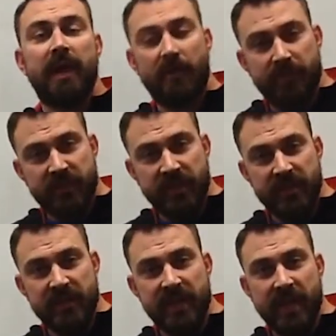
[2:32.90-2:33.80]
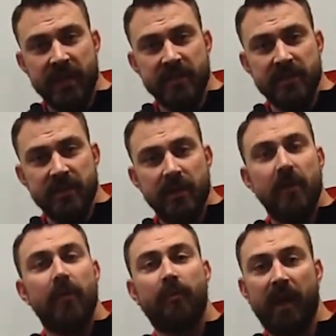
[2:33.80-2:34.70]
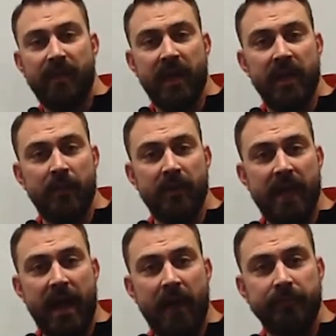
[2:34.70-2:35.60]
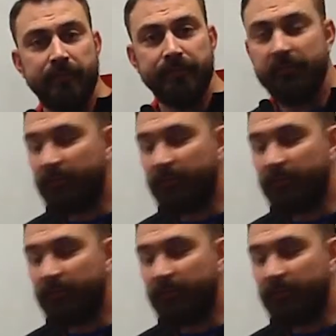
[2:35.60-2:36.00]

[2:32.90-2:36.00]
count for 60 seconds, write that number down.